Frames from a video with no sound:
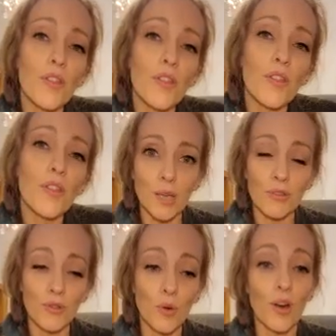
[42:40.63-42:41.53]
done the day
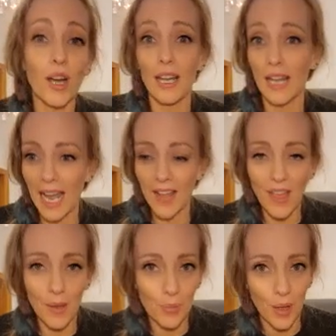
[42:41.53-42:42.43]
before, and add
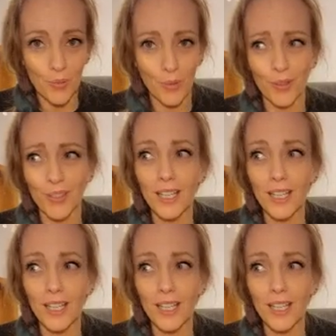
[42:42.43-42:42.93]
that breath work.